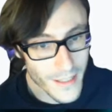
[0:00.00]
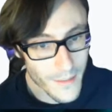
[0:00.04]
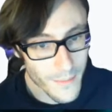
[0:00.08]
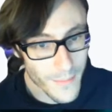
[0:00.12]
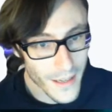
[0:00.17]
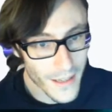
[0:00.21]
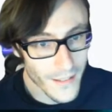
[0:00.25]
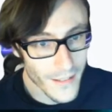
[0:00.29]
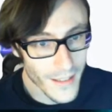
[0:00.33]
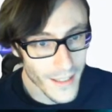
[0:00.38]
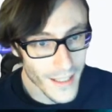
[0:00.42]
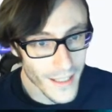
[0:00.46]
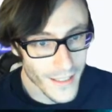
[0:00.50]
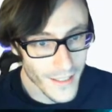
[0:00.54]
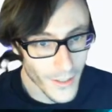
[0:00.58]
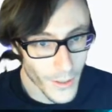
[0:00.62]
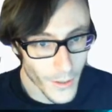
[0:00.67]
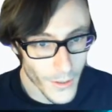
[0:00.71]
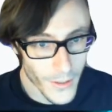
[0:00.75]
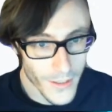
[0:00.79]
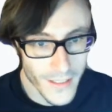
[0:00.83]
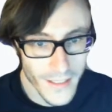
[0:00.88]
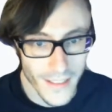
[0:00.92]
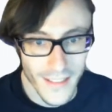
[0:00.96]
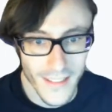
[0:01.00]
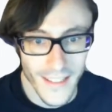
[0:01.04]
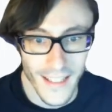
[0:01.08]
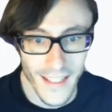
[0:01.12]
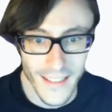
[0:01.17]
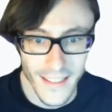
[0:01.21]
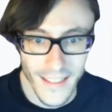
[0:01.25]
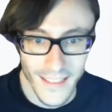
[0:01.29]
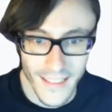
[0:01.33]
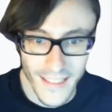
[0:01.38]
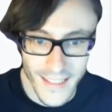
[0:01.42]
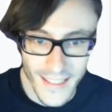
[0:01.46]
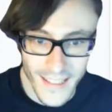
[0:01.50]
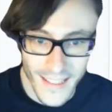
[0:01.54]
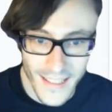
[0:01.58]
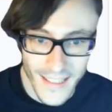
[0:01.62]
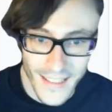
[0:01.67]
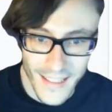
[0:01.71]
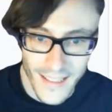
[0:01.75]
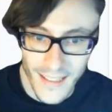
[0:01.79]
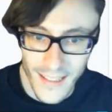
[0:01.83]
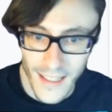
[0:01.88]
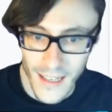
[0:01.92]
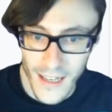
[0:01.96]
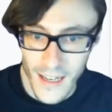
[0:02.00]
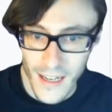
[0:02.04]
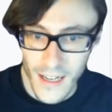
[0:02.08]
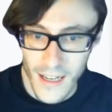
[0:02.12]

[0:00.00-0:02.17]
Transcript: about dogs detecting diseases.